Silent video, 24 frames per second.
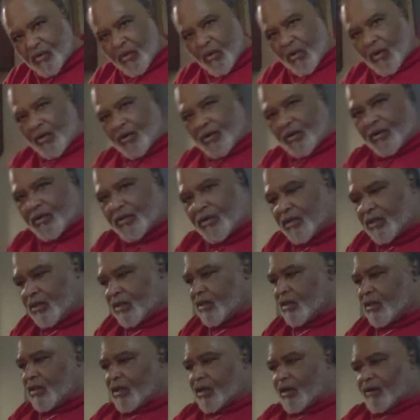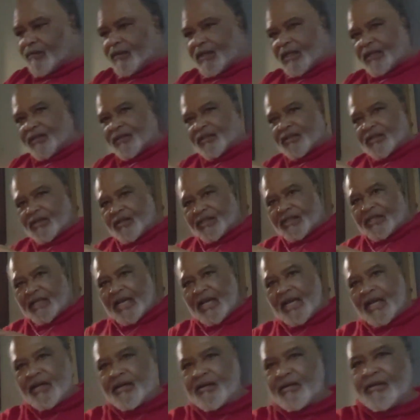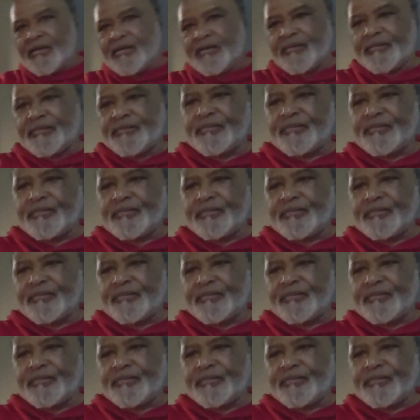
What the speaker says: quarter of this container.